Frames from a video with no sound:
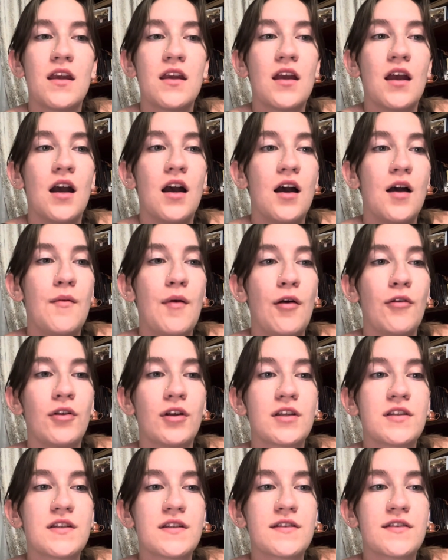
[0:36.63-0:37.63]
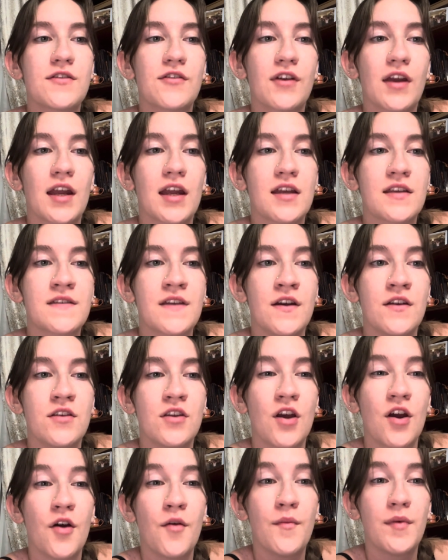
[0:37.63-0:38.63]
How long it took to create is
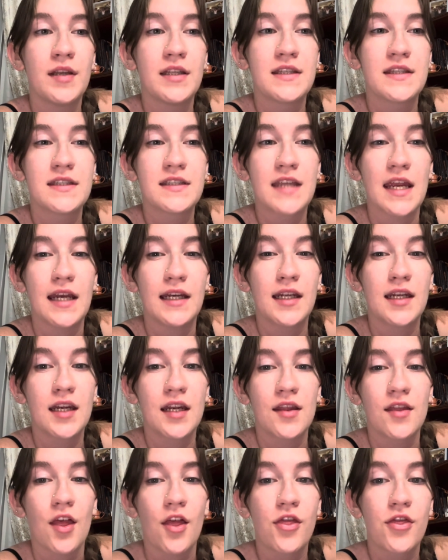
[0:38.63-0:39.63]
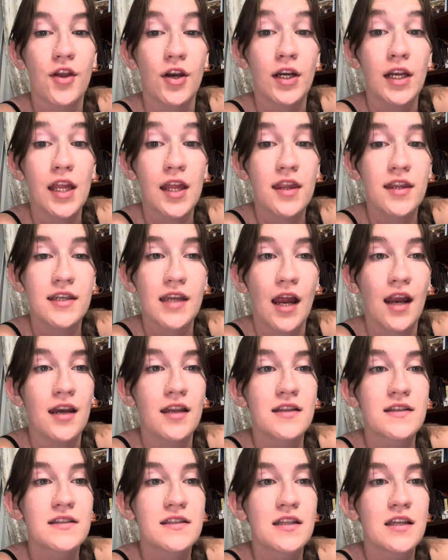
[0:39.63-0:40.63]
unknown, but it's dated in the 30th
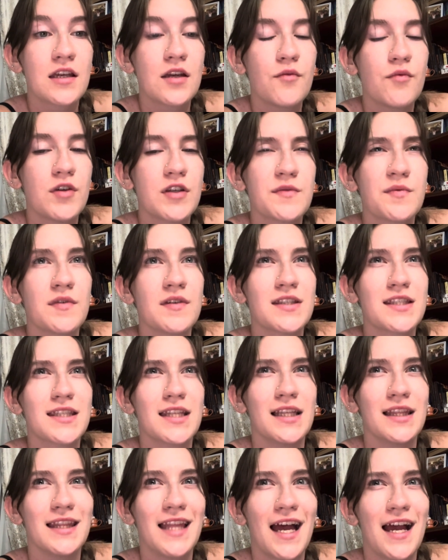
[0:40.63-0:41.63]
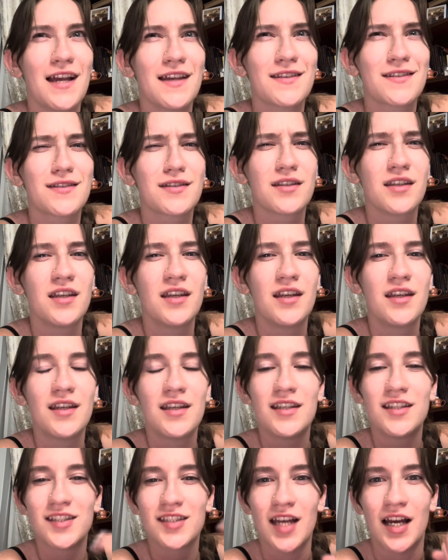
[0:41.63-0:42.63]
dynasty, which was the last
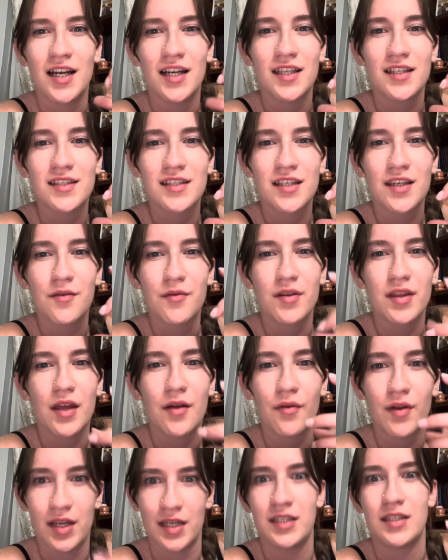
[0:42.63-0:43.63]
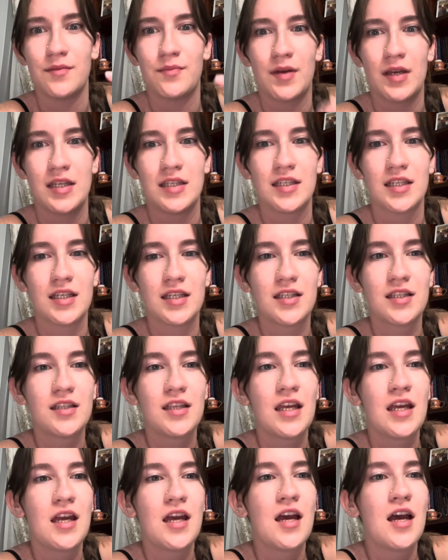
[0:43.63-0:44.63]
dynasty where they were independent.
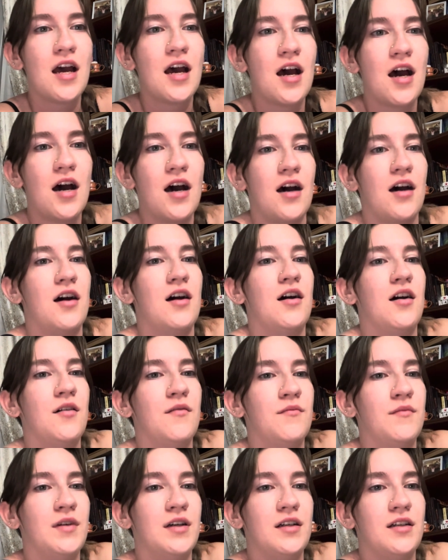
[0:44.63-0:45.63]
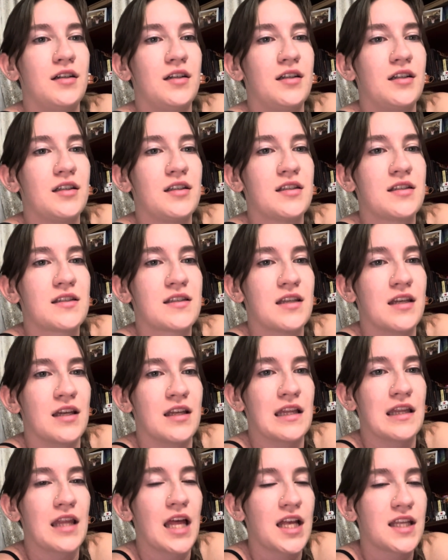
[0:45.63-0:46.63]
And
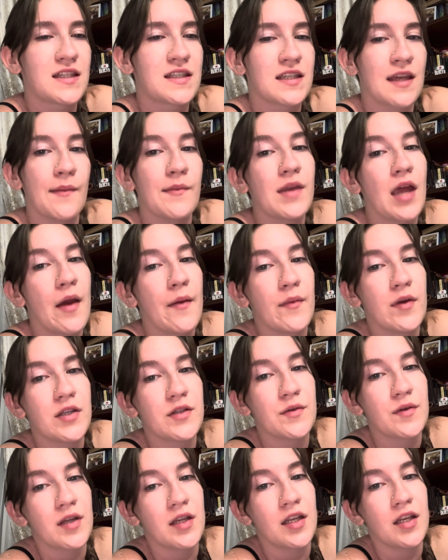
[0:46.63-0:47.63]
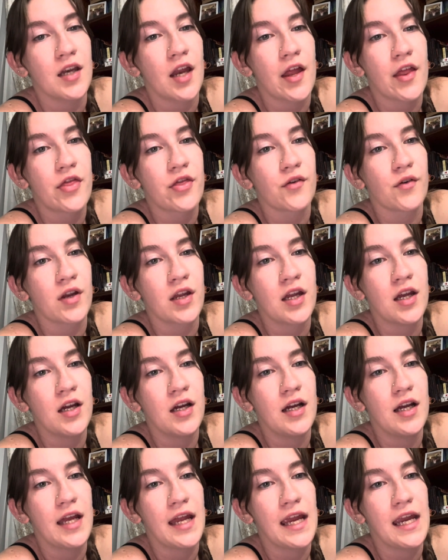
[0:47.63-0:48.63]
that's sometime between
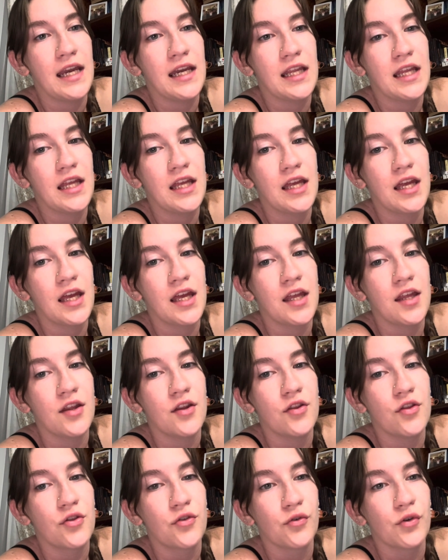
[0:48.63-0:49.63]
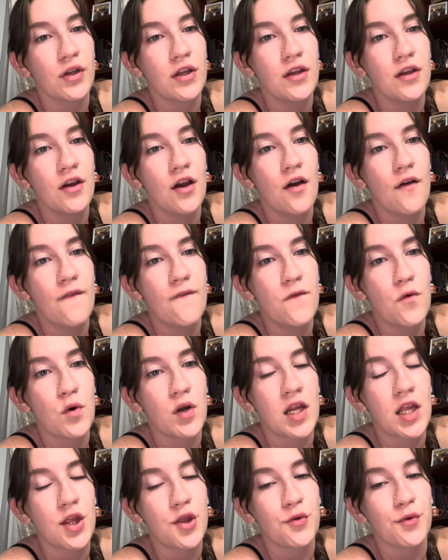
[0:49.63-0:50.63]
380 and
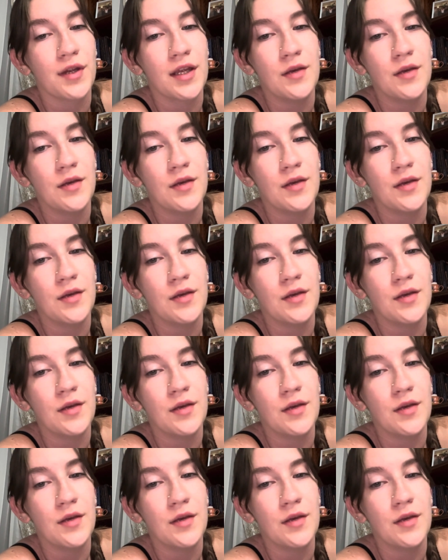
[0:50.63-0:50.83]
343